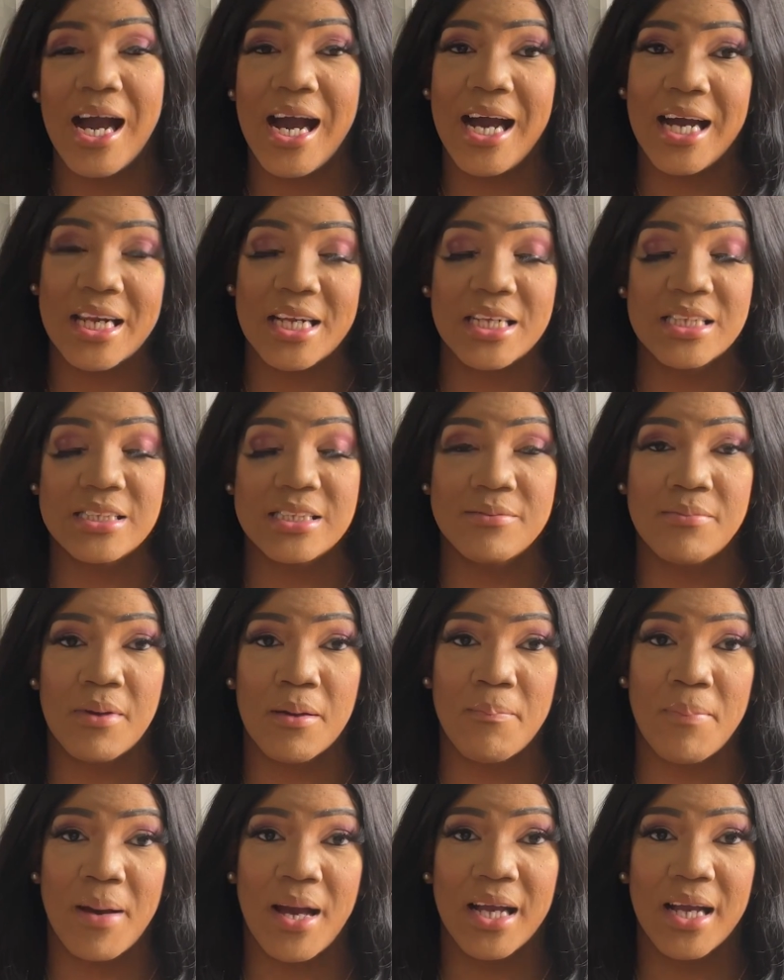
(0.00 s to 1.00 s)
add it to my
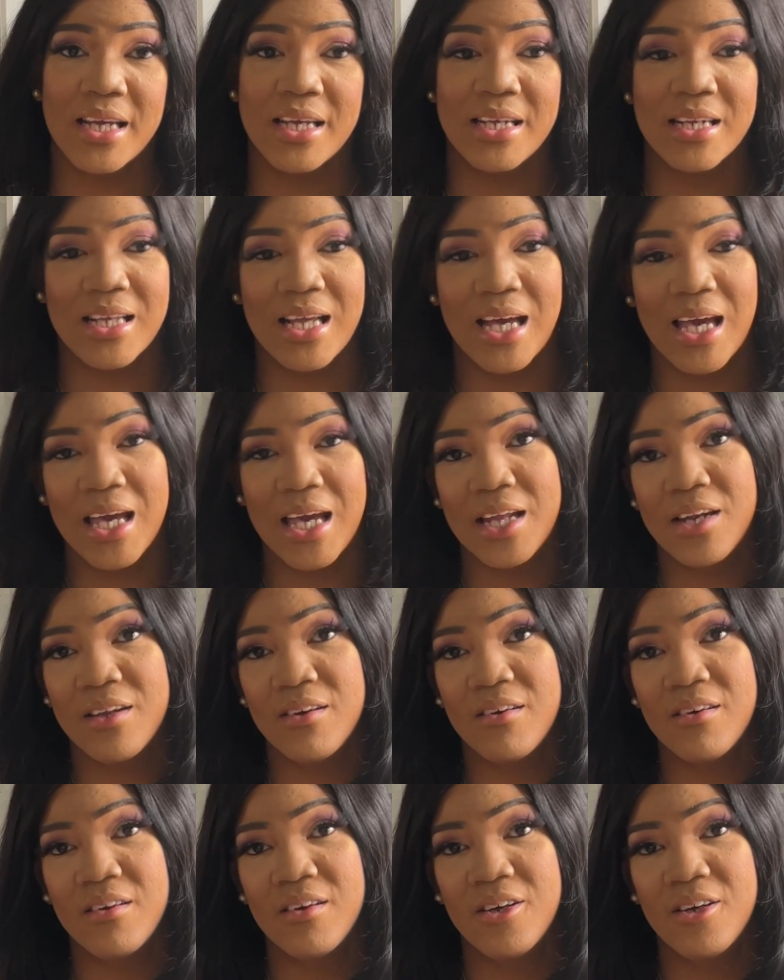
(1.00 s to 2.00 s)
bag and kind
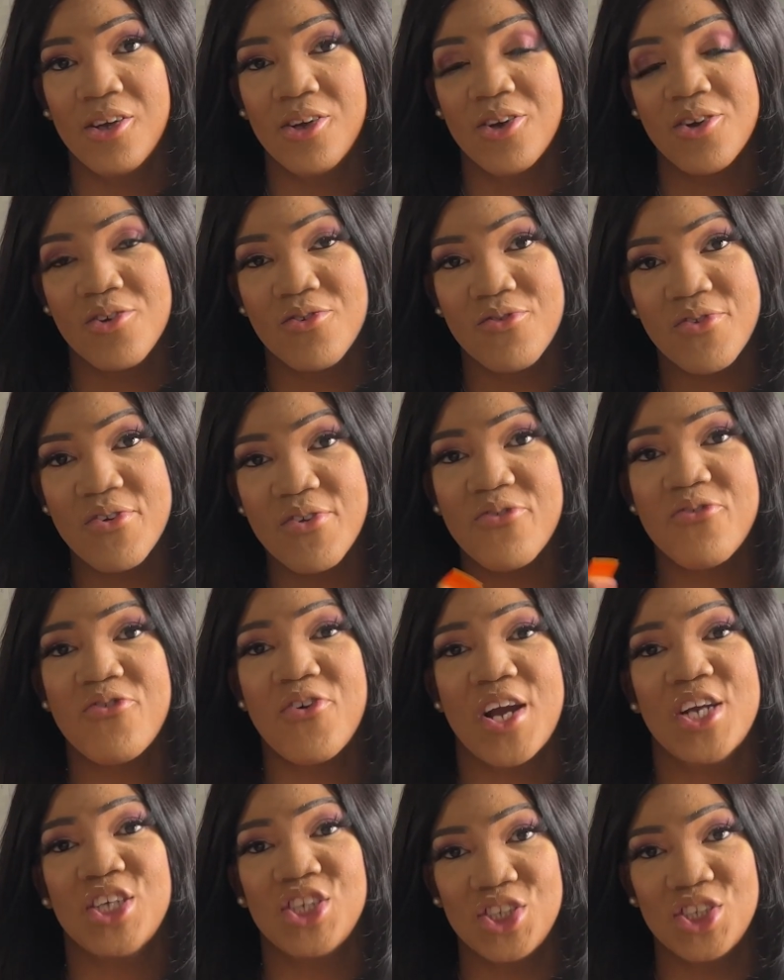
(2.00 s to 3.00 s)
of
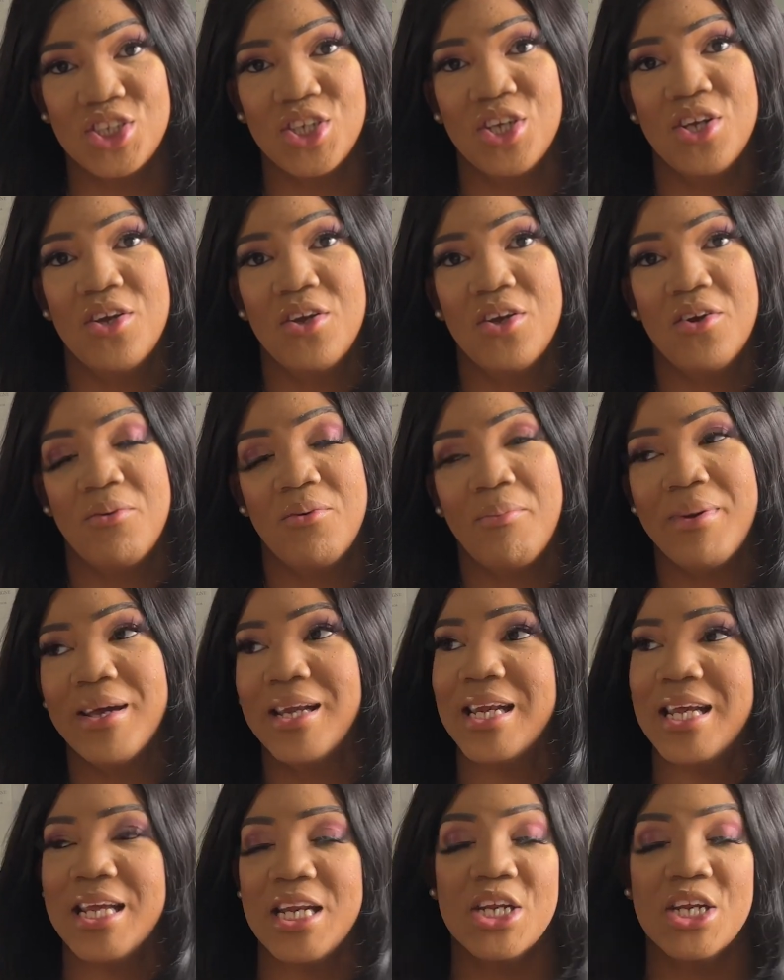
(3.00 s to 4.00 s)
refresh my
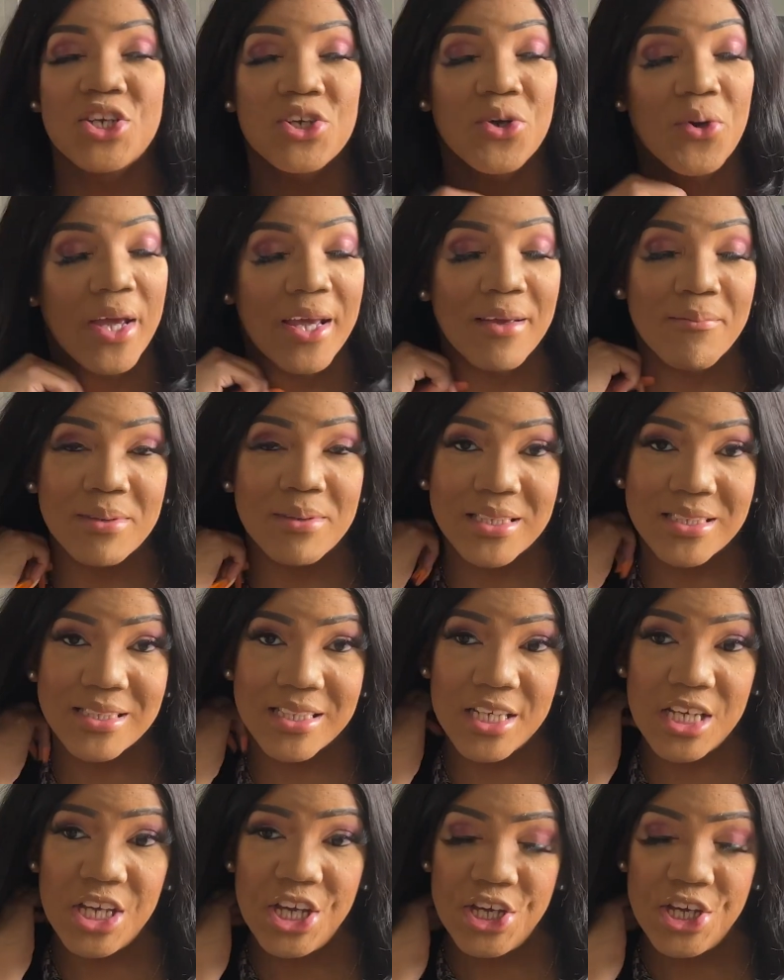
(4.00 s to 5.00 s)
Lady DIOR
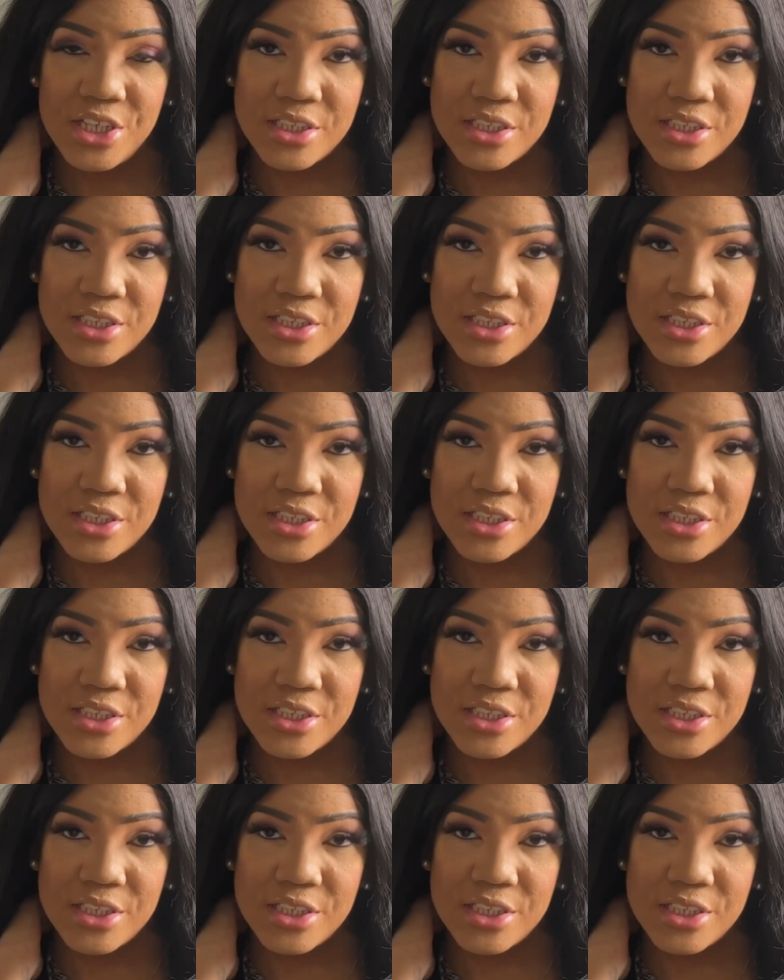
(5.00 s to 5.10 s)
ABC.